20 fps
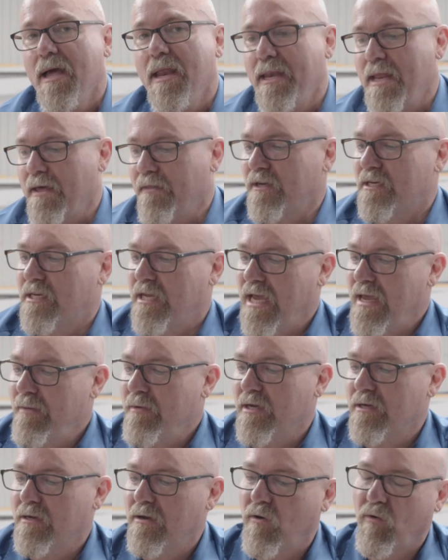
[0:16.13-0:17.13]
Now, the team
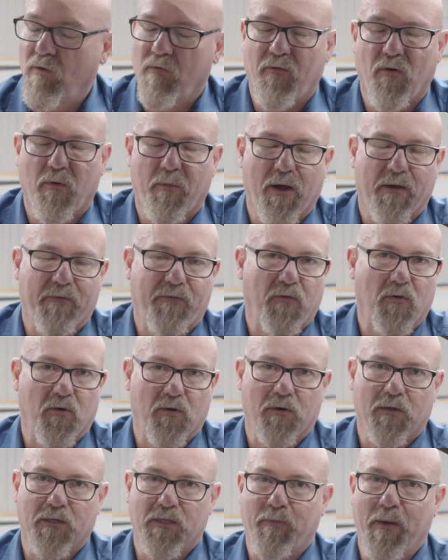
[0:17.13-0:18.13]
at All
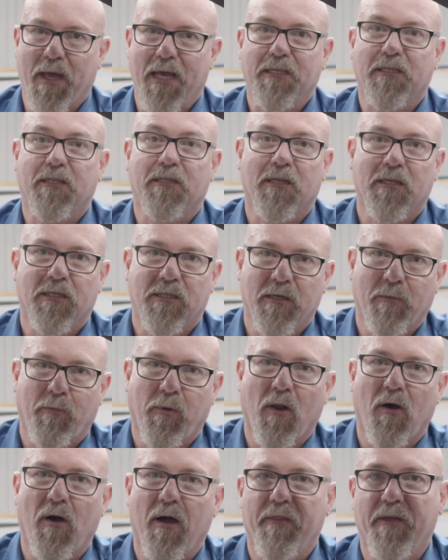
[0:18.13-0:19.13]
4x4 Spares
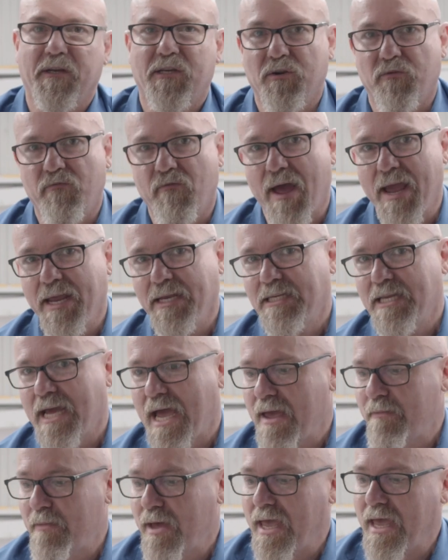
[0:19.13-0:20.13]
supply the Terrain
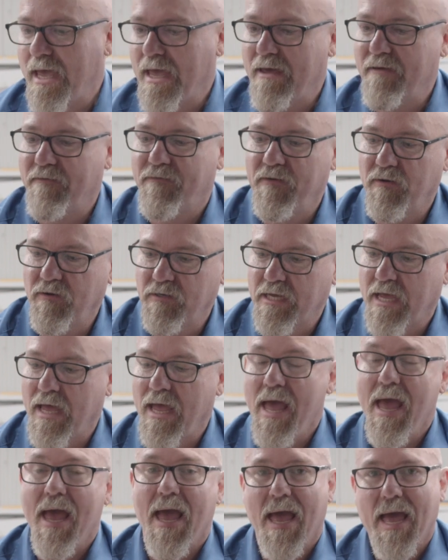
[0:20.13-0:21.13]
Tamer air filter
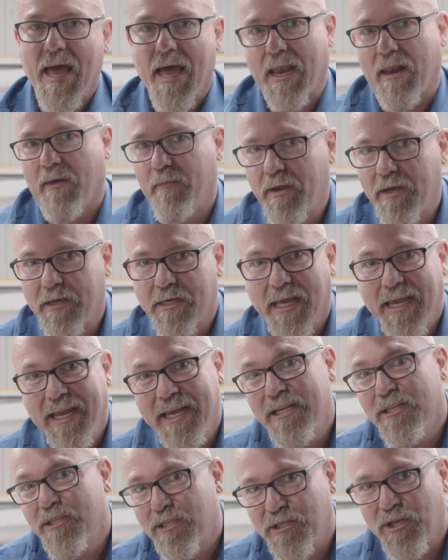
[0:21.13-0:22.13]
element
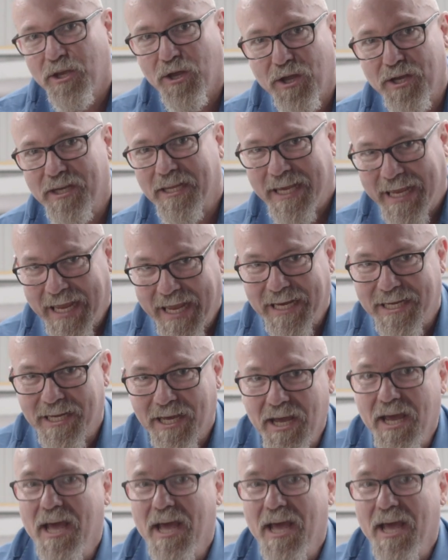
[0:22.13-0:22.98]
insert kit.